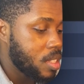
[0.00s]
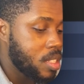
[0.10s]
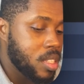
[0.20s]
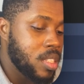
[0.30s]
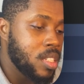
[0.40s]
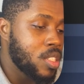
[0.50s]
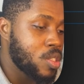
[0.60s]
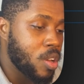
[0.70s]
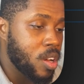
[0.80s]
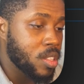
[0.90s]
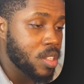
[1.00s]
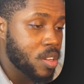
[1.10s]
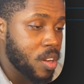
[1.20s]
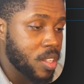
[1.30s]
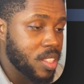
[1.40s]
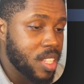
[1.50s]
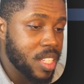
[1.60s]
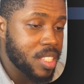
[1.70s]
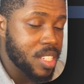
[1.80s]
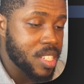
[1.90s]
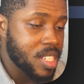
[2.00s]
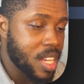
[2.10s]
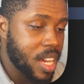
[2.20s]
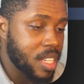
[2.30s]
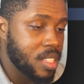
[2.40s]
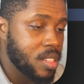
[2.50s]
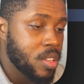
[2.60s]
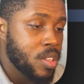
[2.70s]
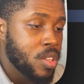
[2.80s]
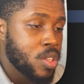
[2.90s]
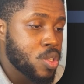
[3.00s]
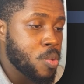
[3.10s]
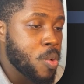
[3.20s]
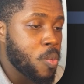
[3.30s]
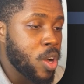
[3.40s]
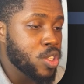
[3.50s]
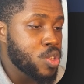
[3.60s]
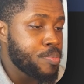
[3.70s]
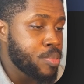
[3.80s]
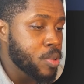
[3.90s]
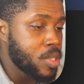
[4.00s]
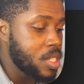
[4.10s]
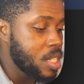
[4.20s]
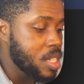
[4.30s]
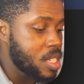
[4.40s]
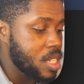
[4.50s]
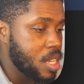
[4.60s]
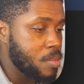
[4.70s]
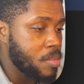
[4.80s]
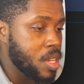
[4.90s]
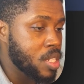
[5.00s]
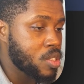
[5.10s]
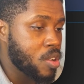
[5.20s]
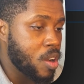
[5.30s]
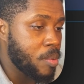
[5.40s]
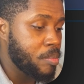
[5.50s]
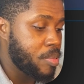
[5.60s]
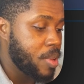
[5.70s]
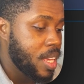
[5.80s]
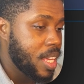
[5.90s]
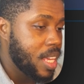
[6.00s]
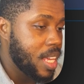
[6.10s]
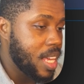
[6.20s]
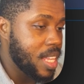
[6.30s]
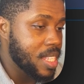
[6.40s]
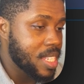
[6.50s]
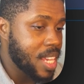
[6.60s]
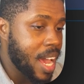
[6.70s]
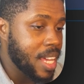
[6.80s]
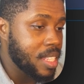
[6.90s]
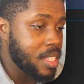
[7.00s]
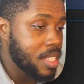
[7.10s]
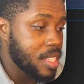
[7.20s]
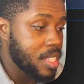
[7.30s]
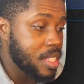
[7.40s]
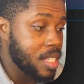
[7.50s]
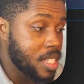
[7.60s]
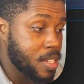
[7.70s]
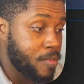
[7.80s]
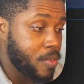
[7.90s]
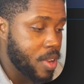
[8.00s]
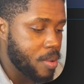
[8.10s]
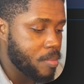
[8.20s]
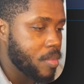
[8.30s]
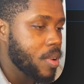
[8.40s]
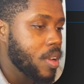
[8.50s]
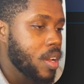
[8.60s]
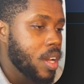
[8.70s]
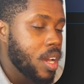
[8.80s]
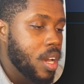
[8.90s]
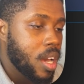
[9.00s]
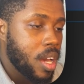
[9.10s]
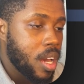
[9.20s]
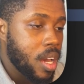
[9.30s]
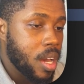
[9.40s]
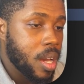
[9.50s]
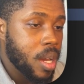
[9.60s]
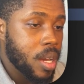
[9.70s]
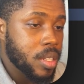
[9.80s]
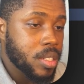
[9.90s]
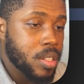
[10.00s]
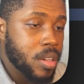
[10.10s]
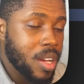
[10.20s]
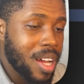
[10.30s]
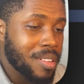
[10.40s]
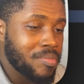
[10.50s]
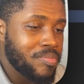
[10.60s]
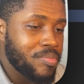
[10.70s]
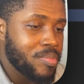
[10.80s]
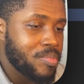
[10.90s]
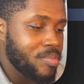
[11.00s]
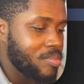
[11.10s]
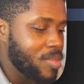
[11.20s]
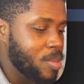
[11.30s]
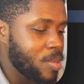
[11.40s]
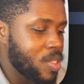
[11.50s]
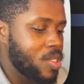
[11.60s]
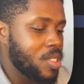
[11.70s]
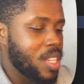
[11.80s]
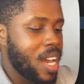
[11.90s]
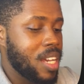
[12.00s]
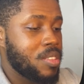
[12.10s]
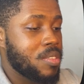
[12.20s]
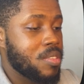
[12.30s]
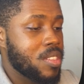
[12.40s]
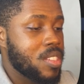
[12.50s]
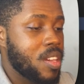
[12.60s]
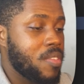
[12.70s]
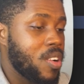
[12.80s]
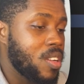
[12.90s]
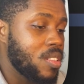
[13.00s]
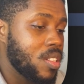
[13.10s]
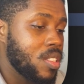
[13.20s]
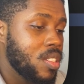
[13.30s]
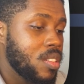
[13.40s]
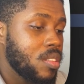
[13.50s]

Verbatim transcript: Delete all the content inside. So we want to put this image comp inside this frame. Uh, so I'll maybe reduce the height to 700.